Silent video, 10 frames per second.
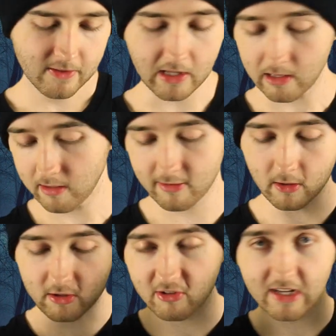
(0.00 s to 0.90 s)
And that
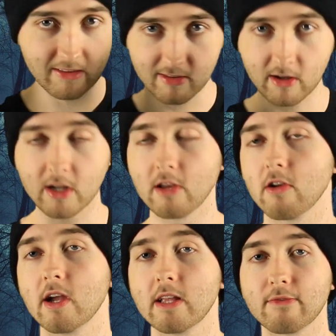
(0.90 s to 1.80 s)
song just gets stuck in your
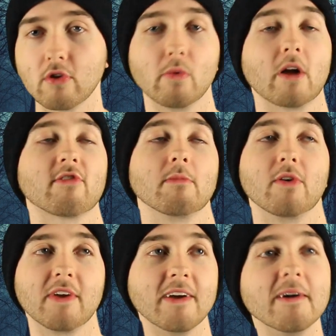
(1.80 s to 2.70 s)
head after you watch the
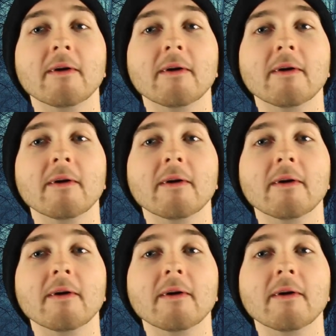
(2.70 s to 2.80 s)
movie.